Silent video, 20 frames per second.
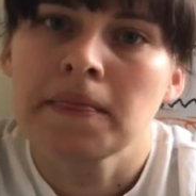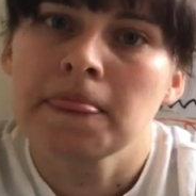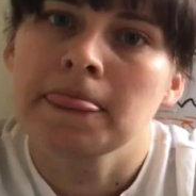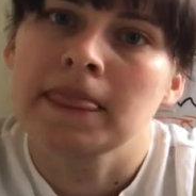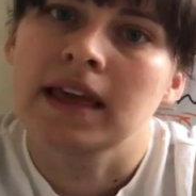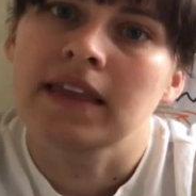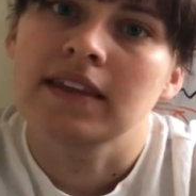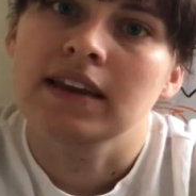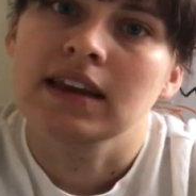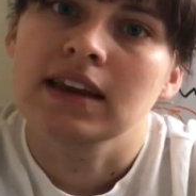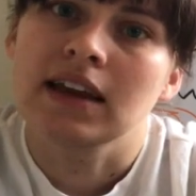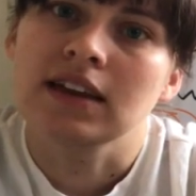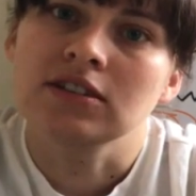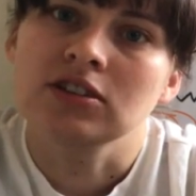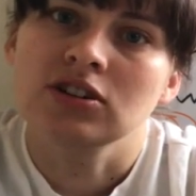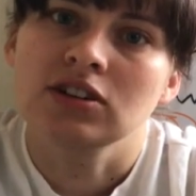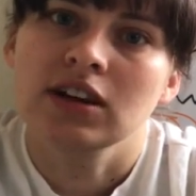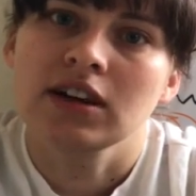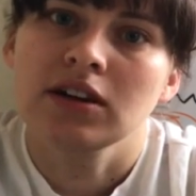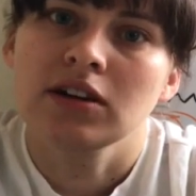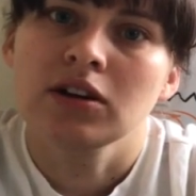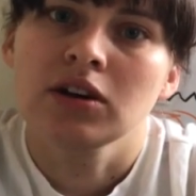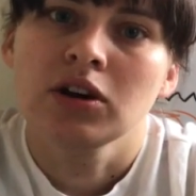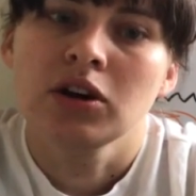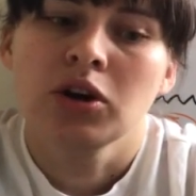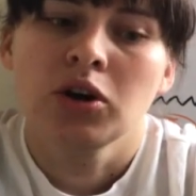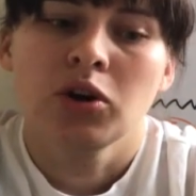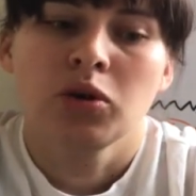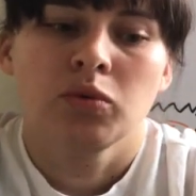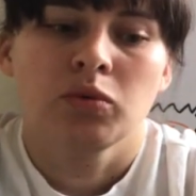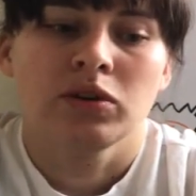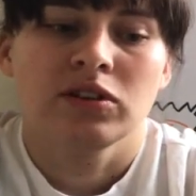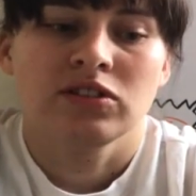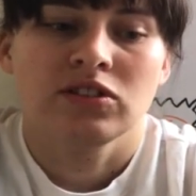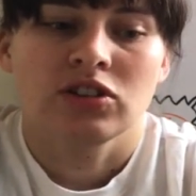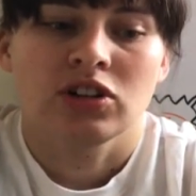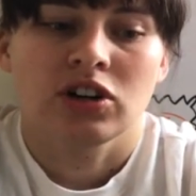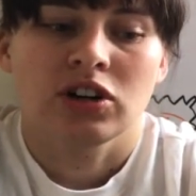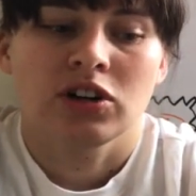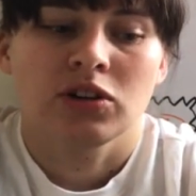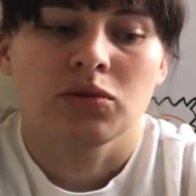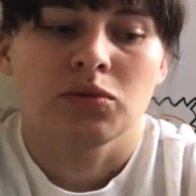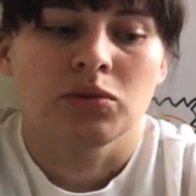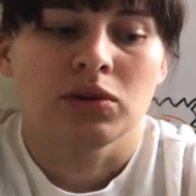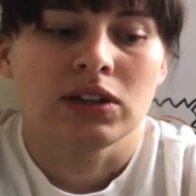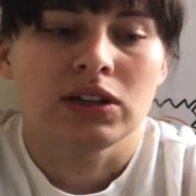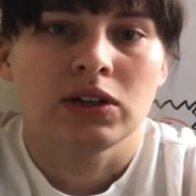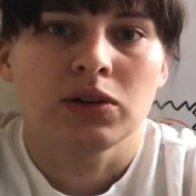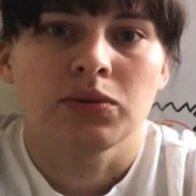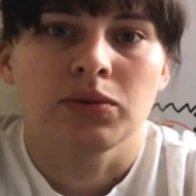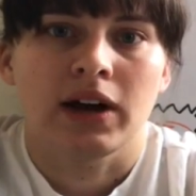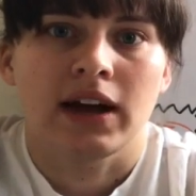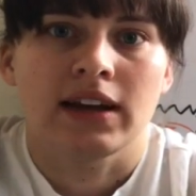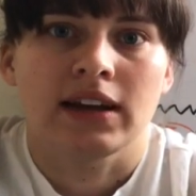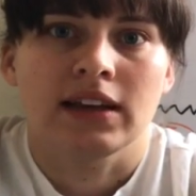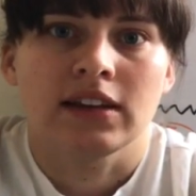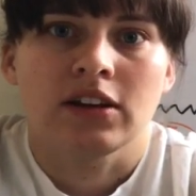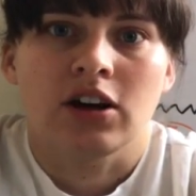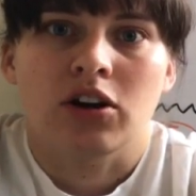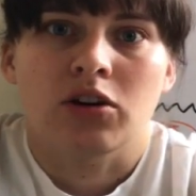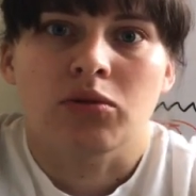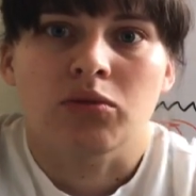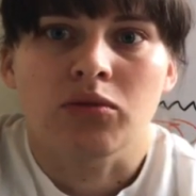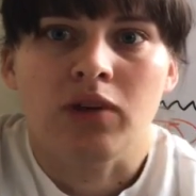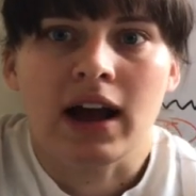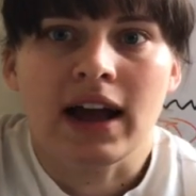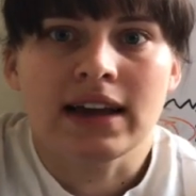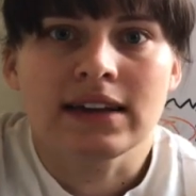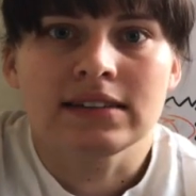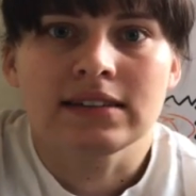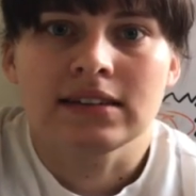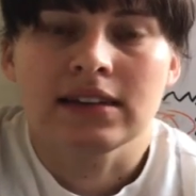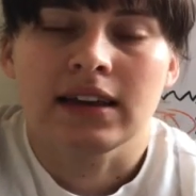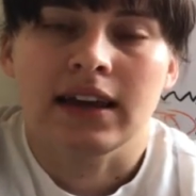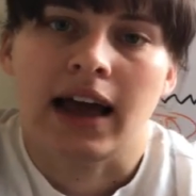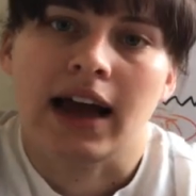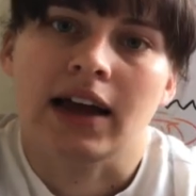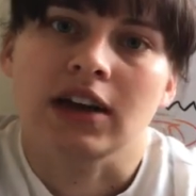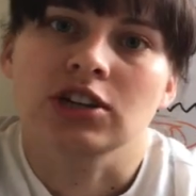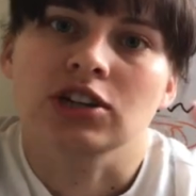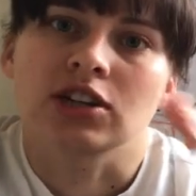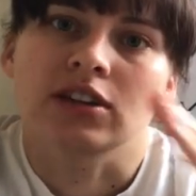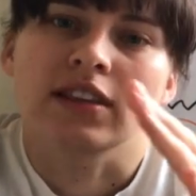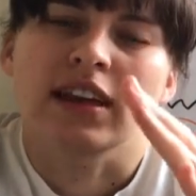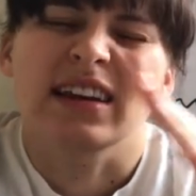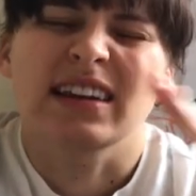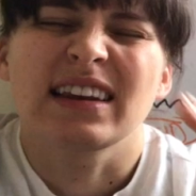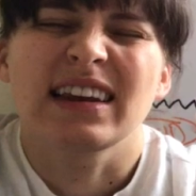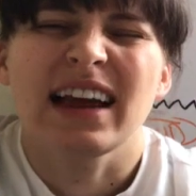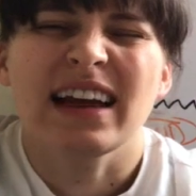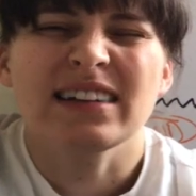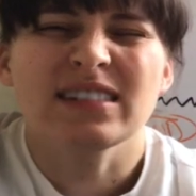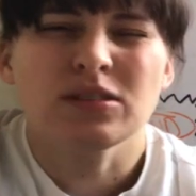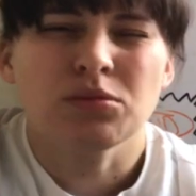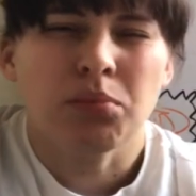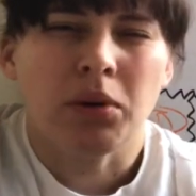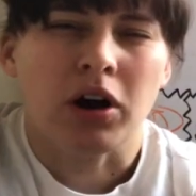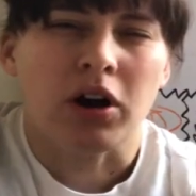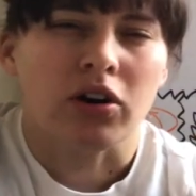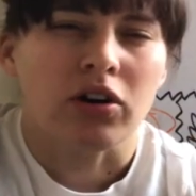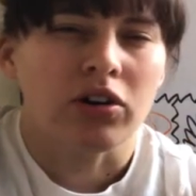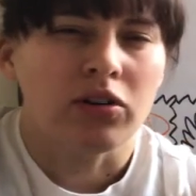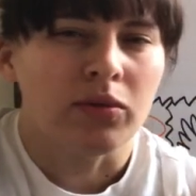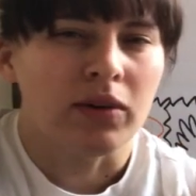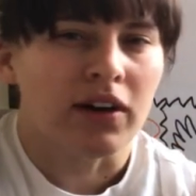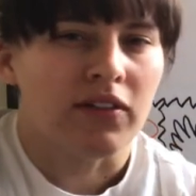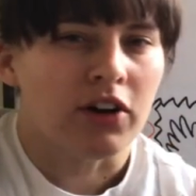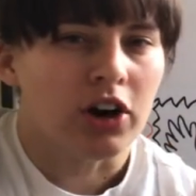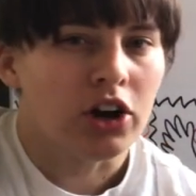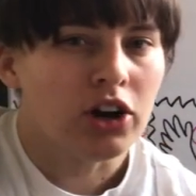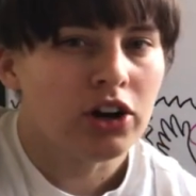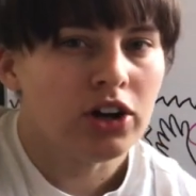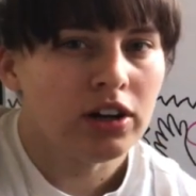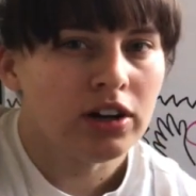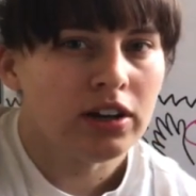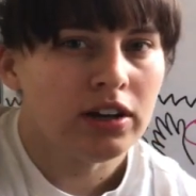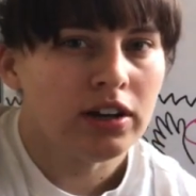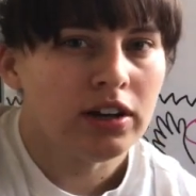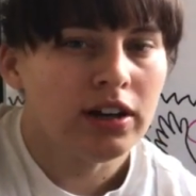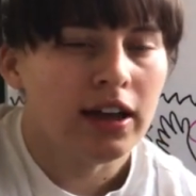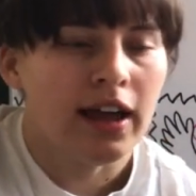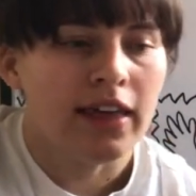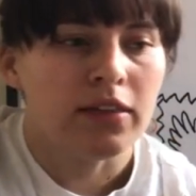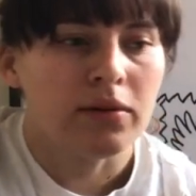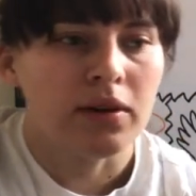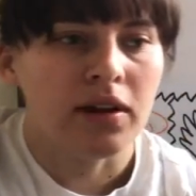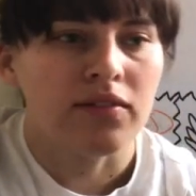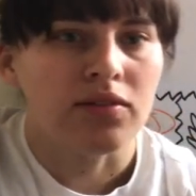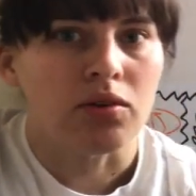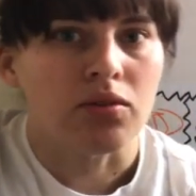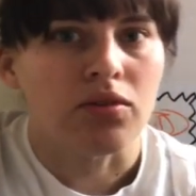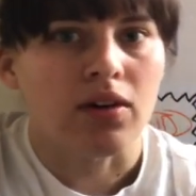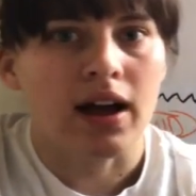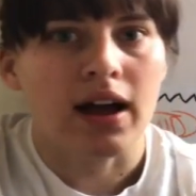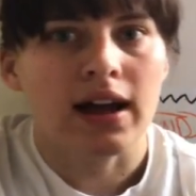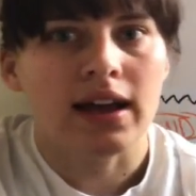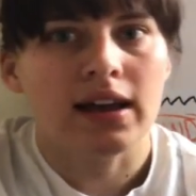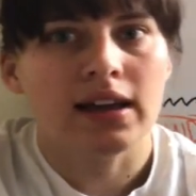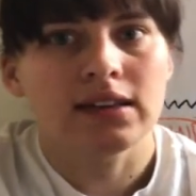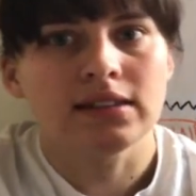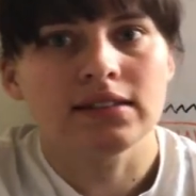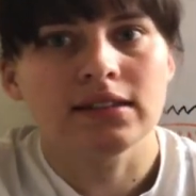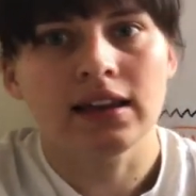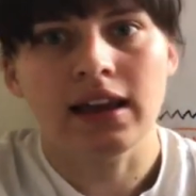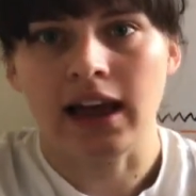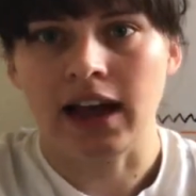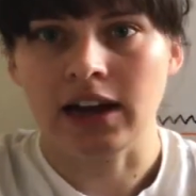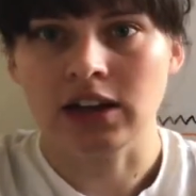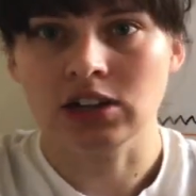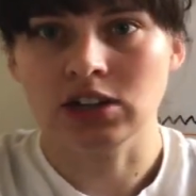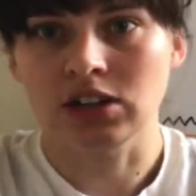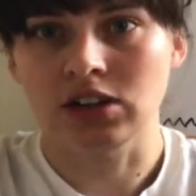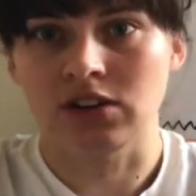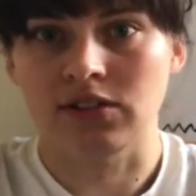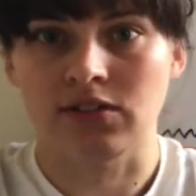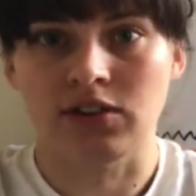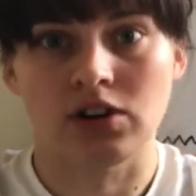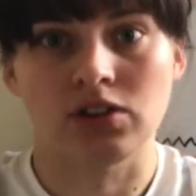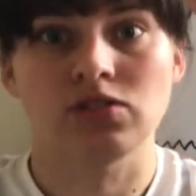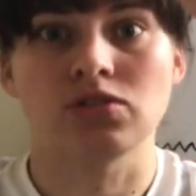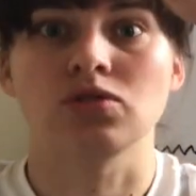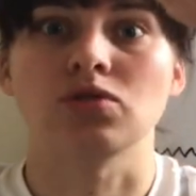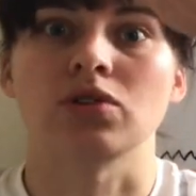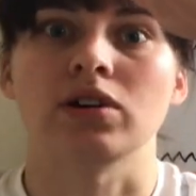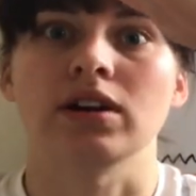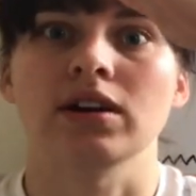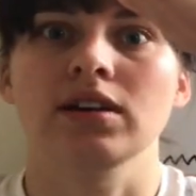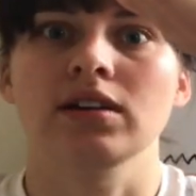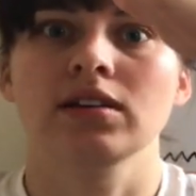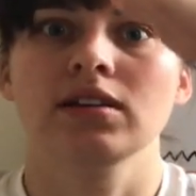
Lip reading: And then yesterday, we started really writing a rising action, that next part. We have our hook, and then we have the rising action of our story.